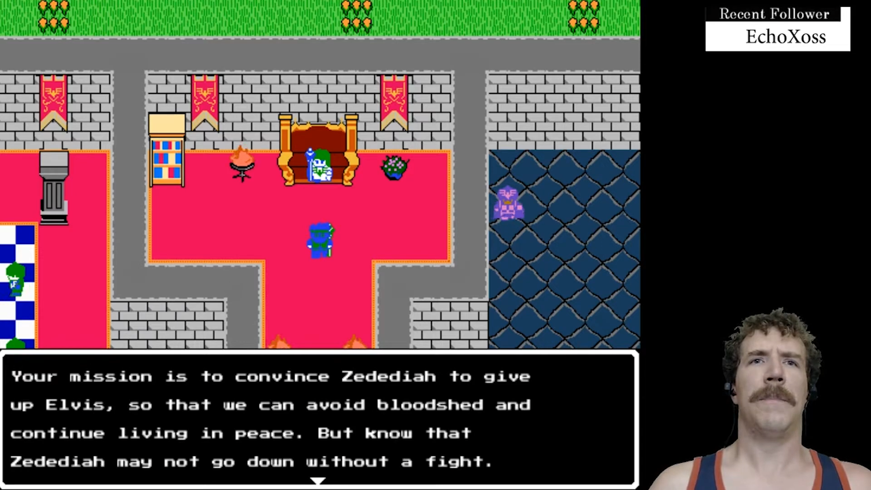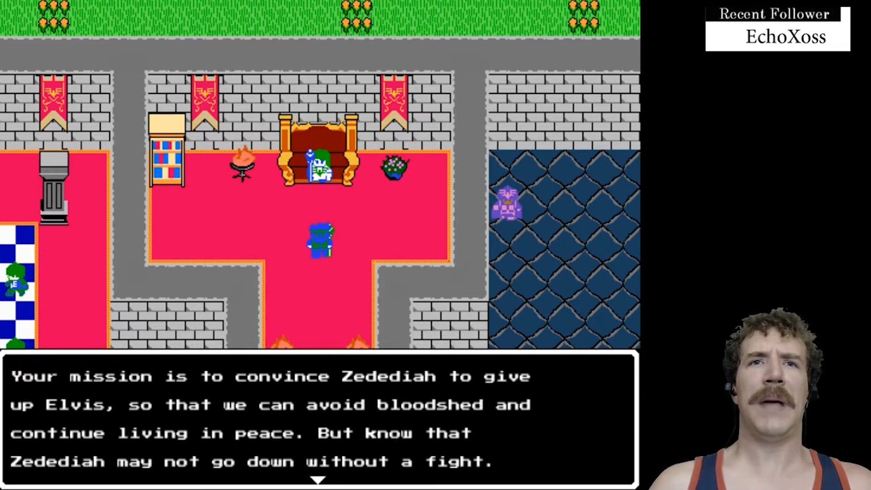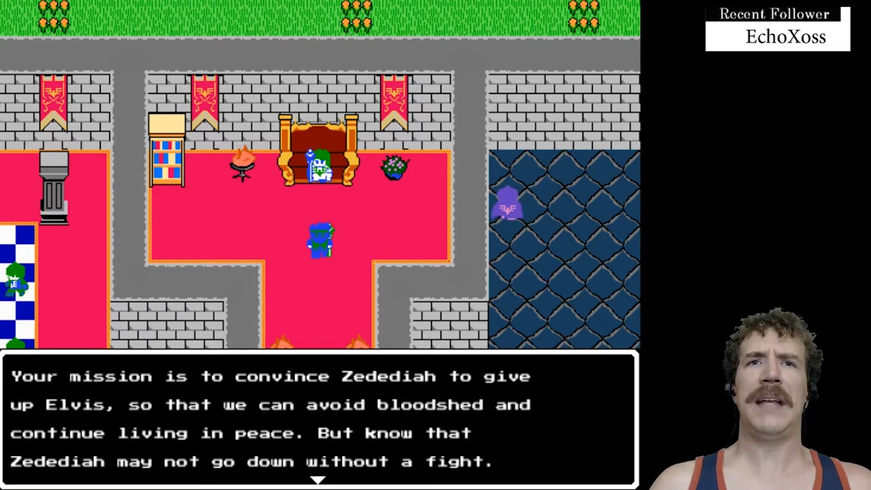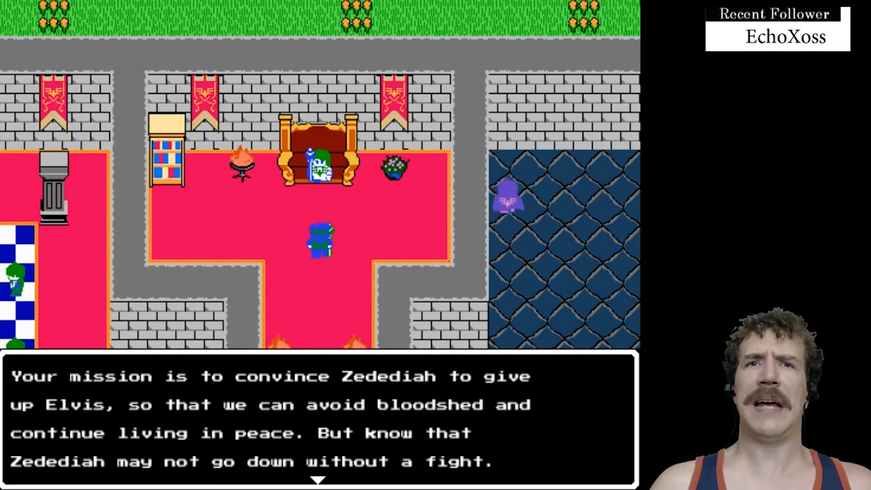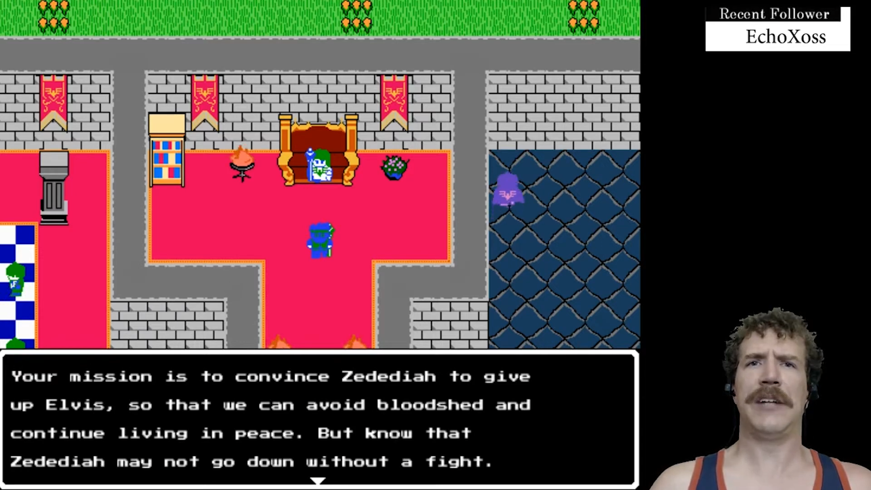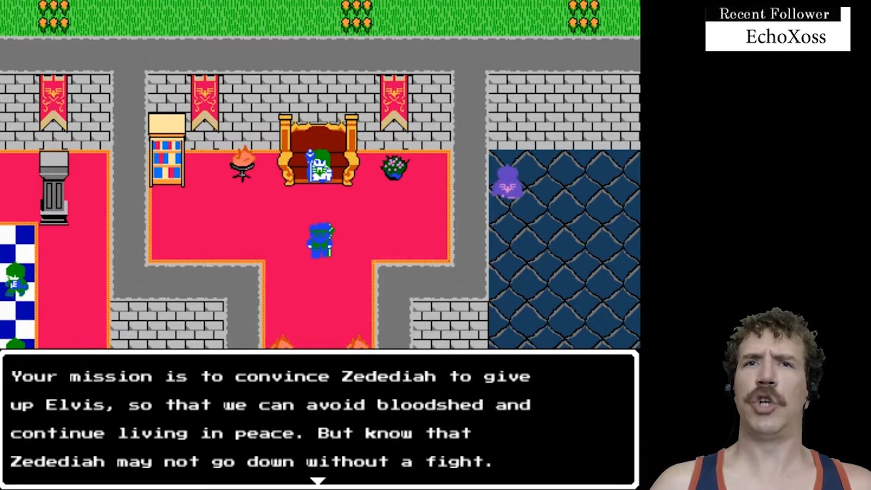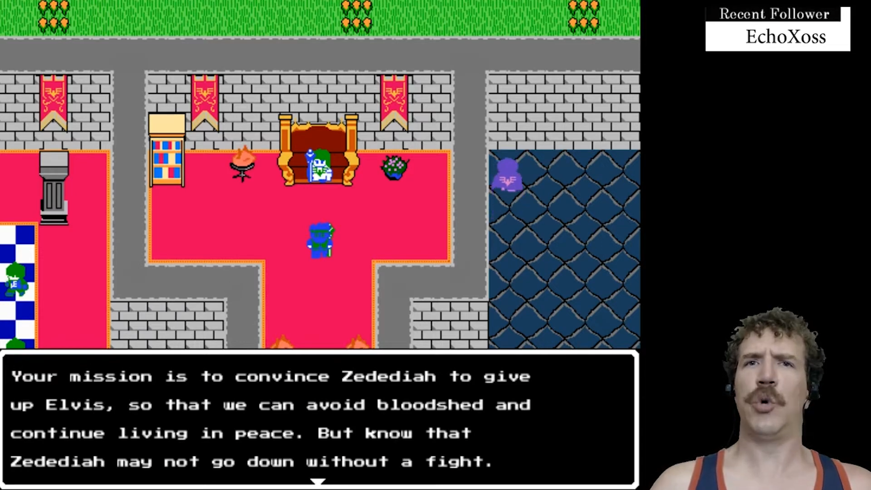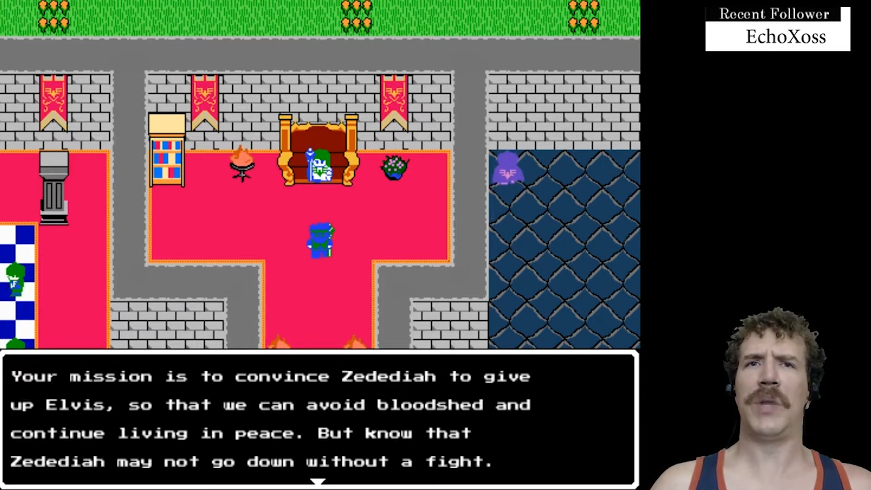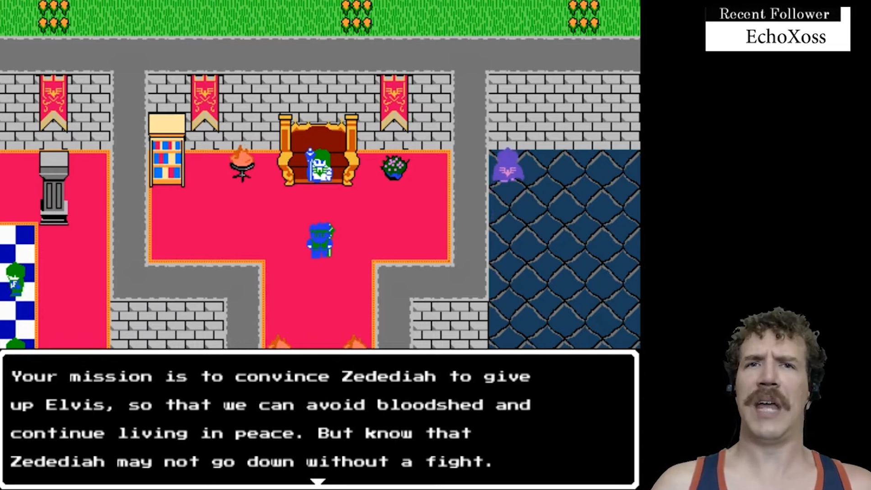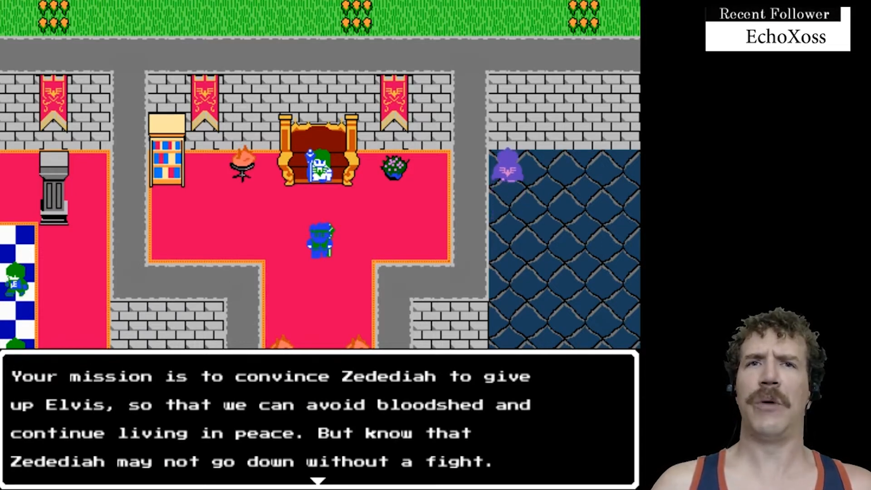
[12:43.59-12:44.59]
may not
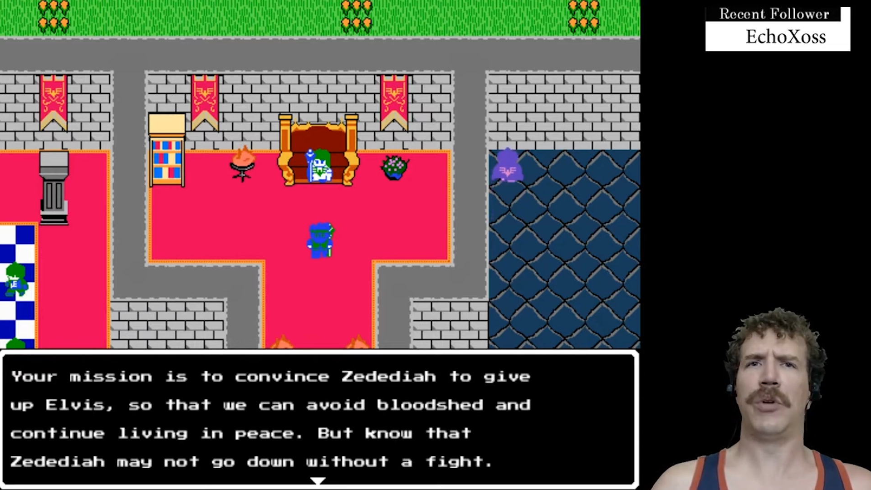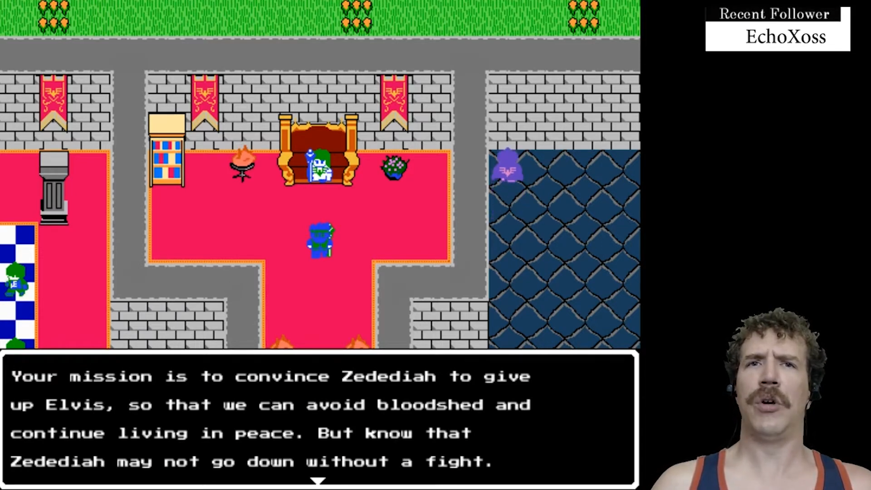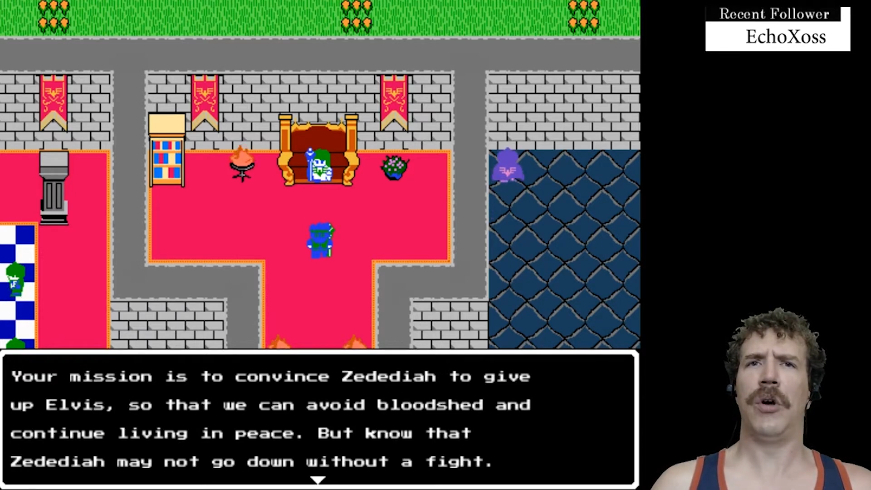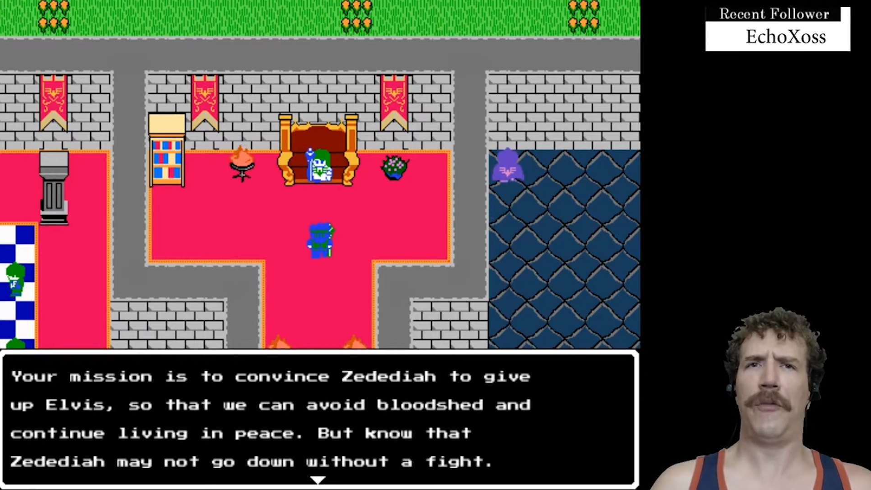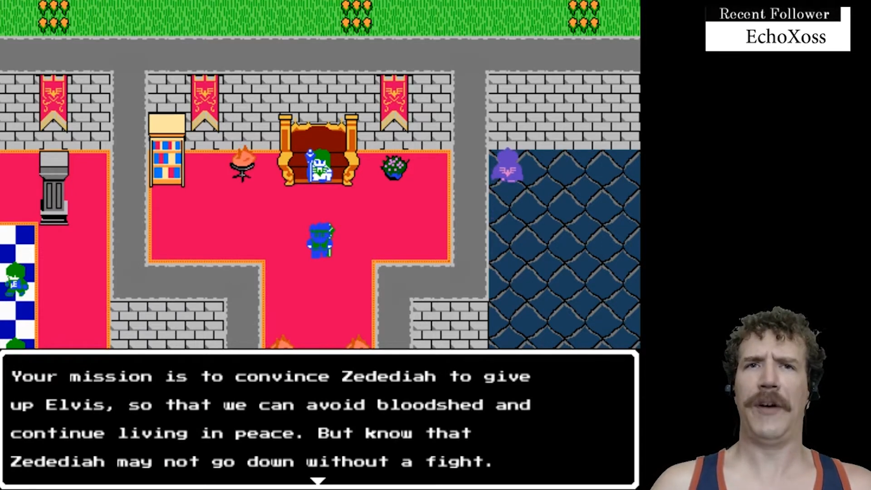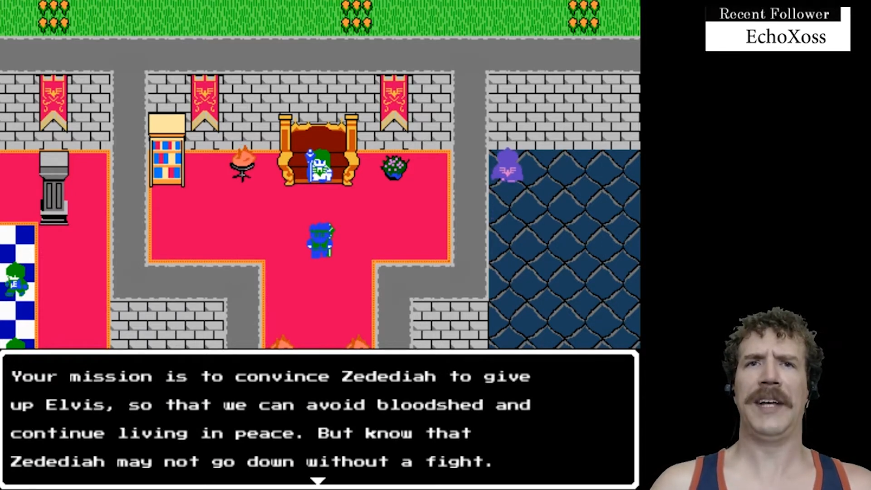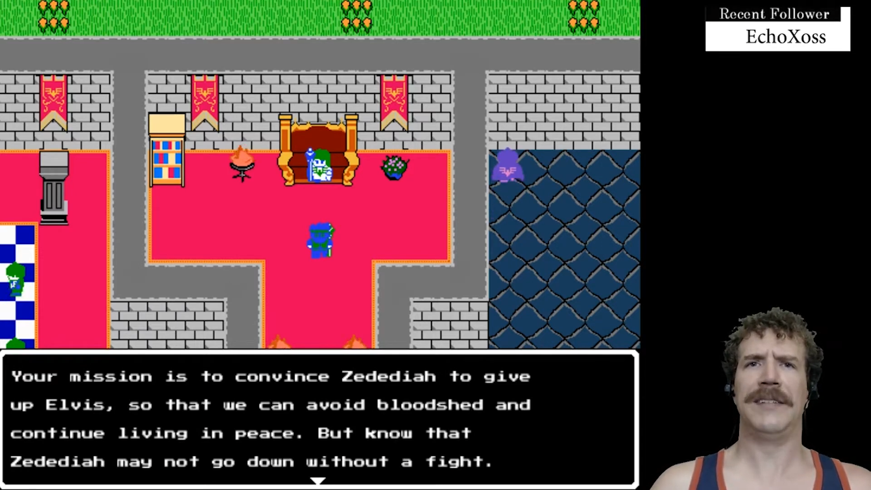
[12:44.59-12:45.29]
go without a fight.